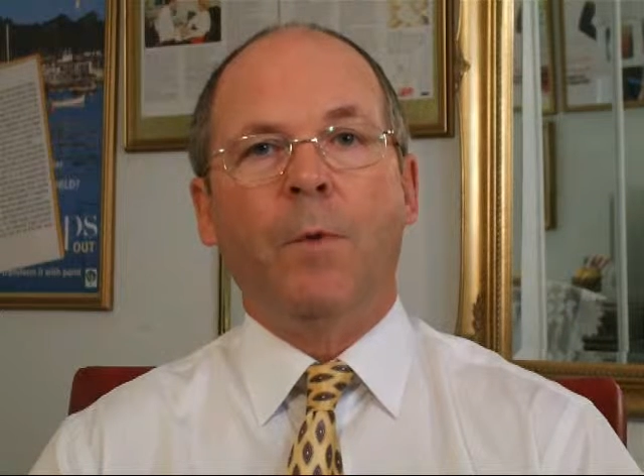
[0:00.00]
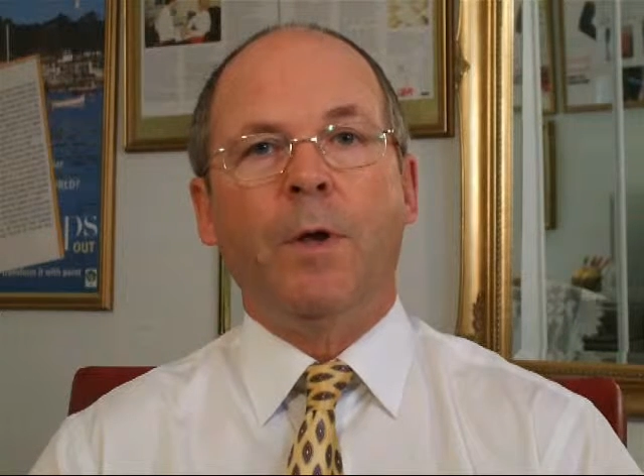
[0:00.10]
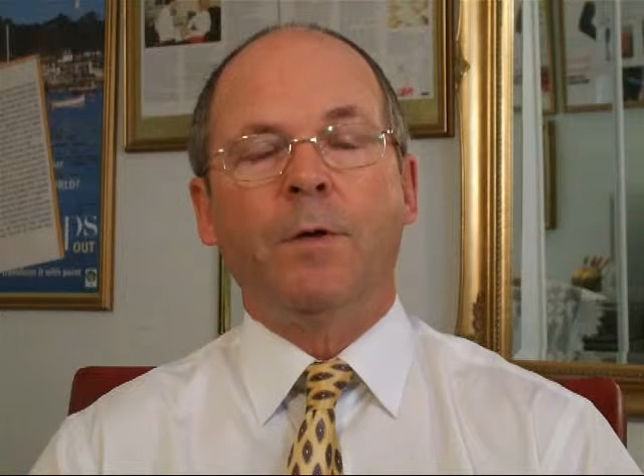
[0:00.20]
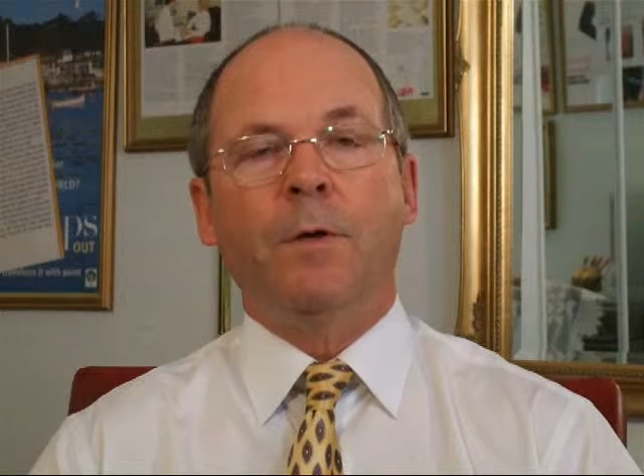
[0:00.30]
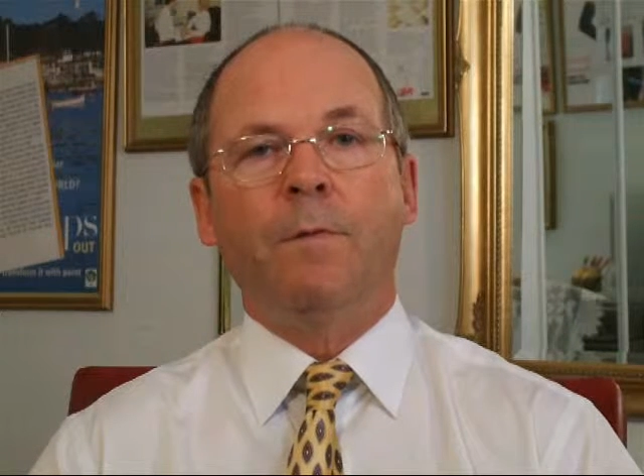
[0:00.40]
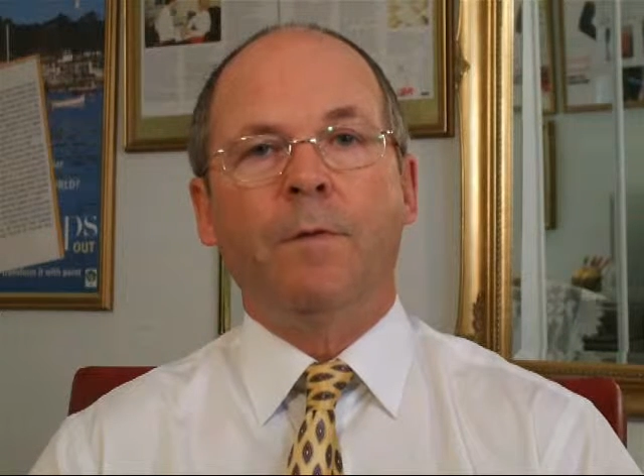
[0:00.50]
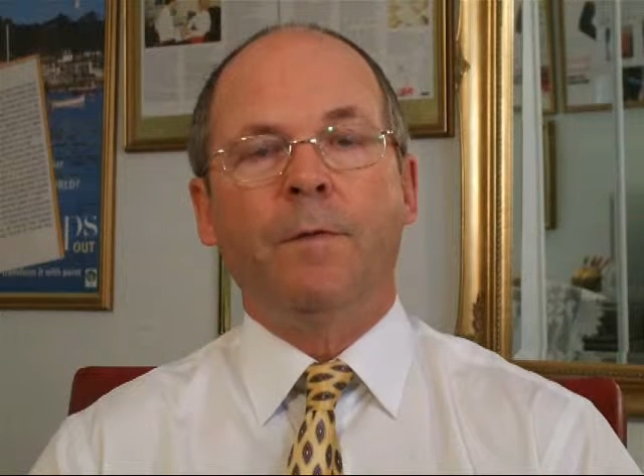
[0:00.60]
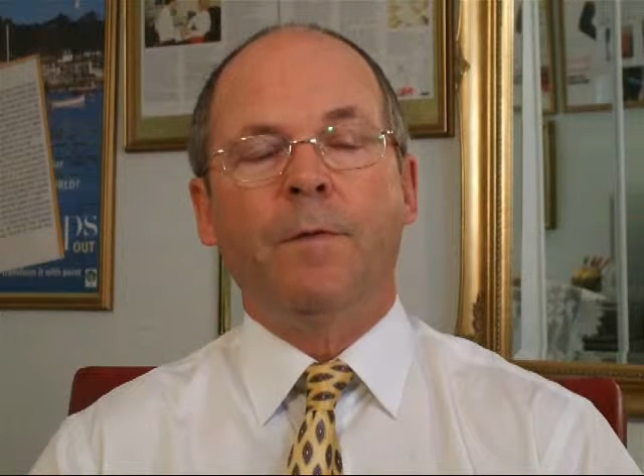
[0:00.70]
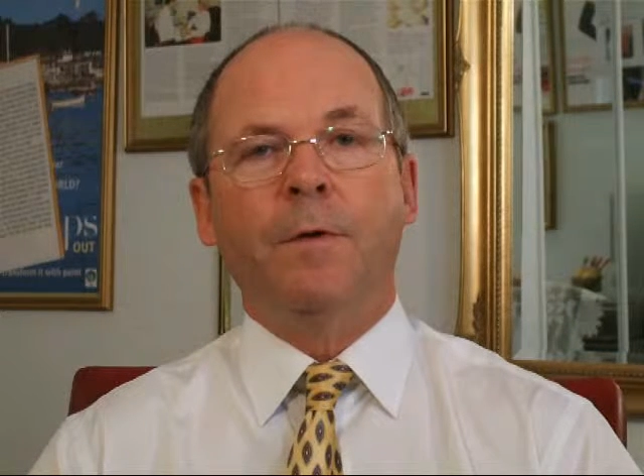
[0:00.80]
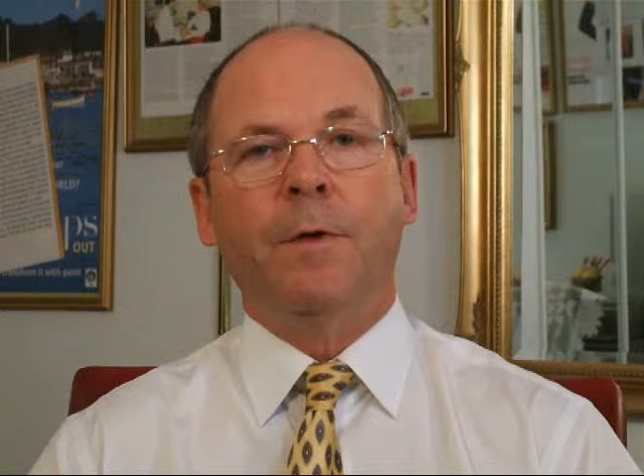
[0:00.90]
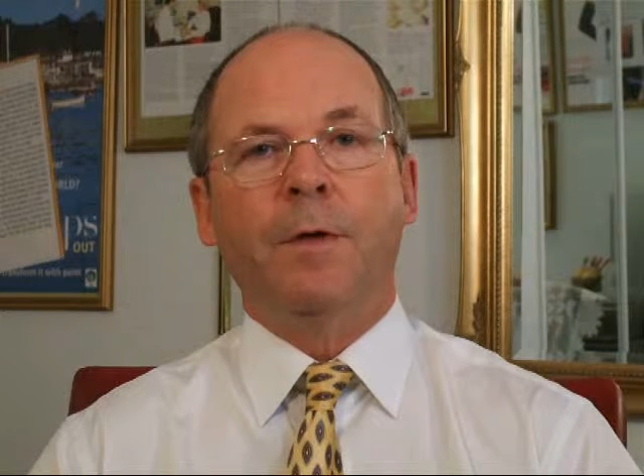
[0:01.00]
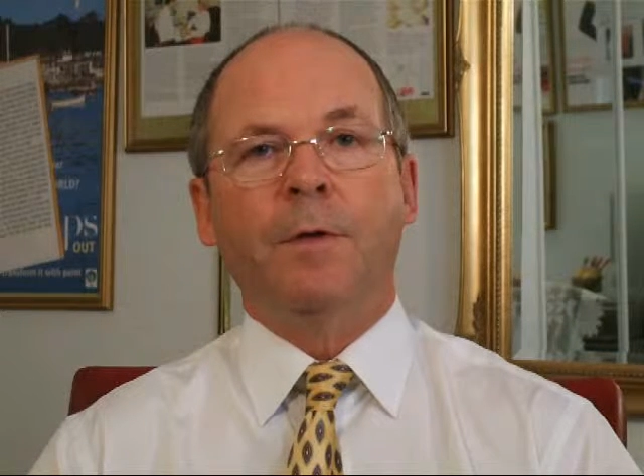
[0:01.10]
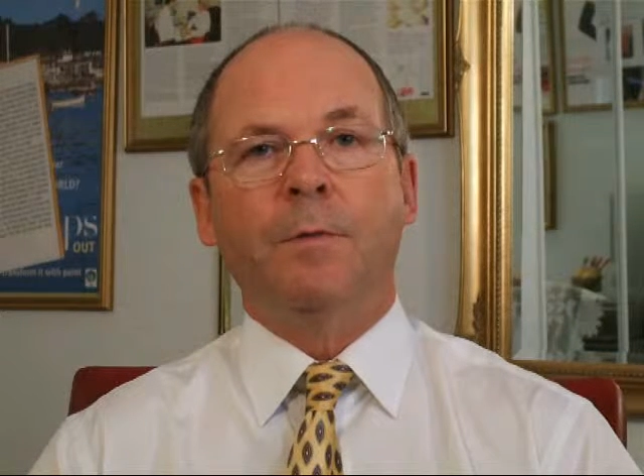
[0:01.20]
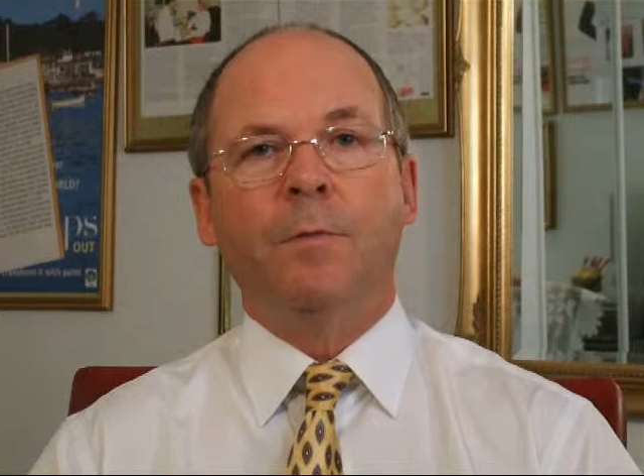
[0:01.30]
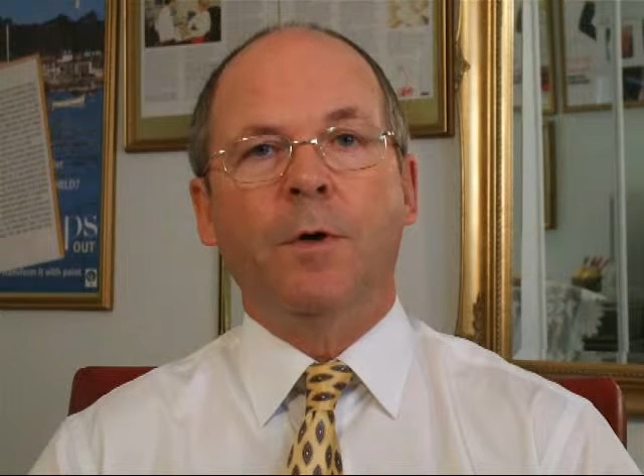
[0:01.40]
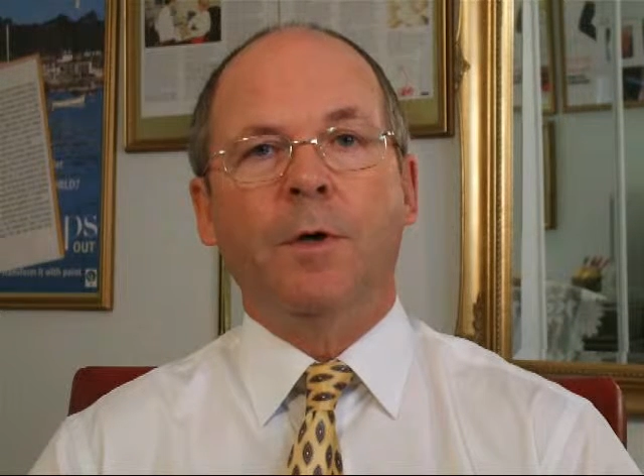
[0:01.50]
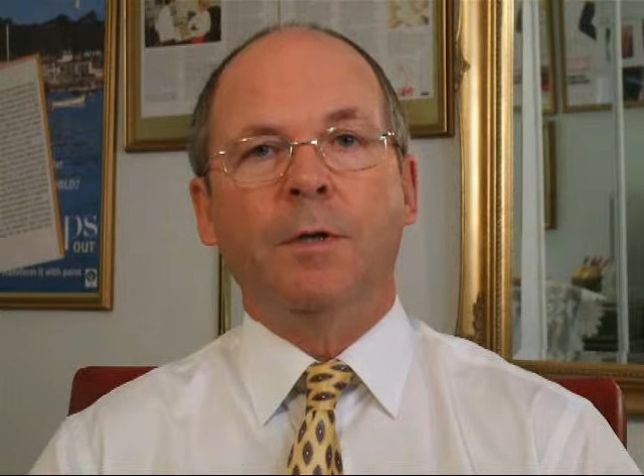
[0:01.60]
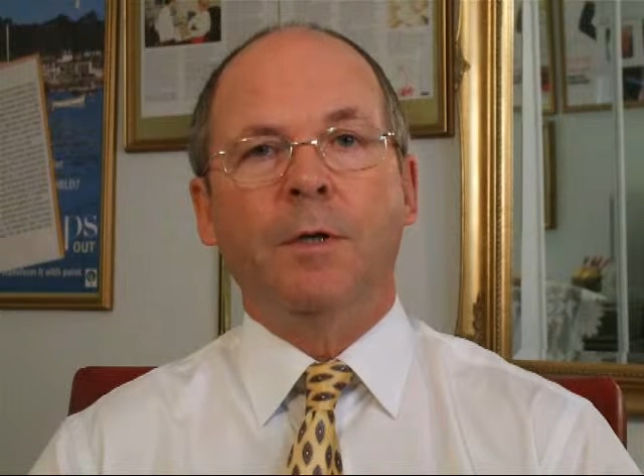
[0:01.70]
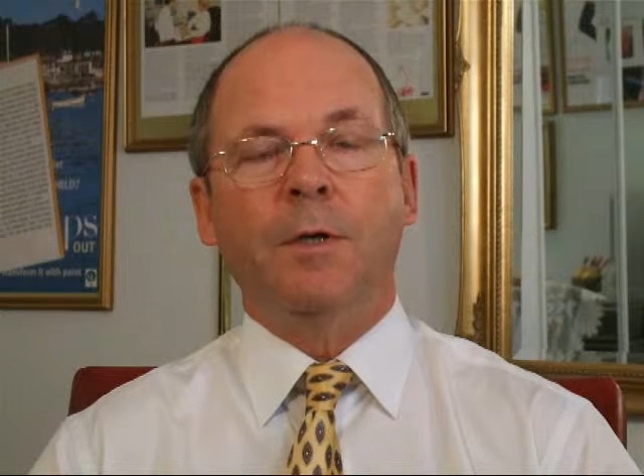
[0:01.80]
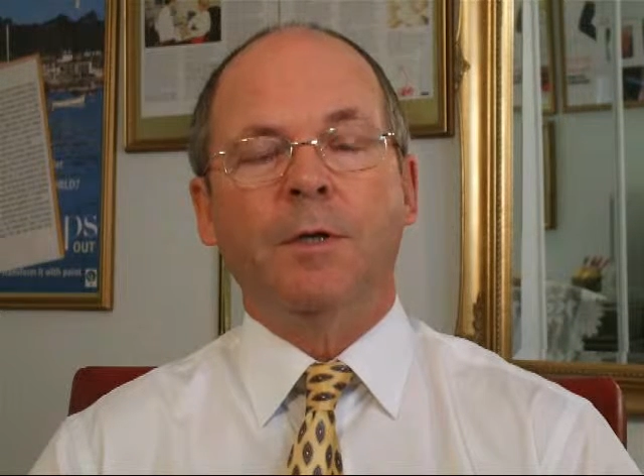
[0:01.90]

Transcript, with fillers: Went on for a few years to work as an